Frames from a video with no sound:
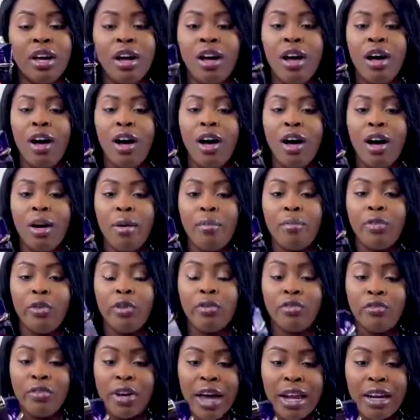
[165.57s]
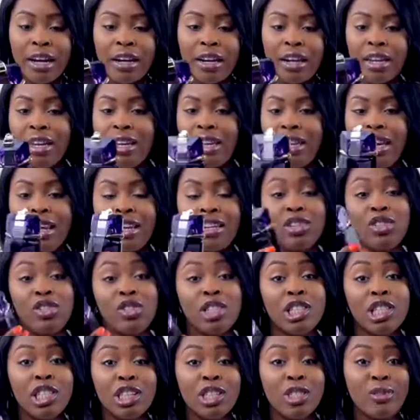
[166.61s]
vanity, and it
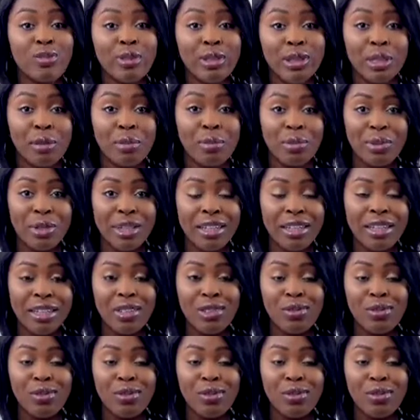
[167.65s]
just looks really pretty.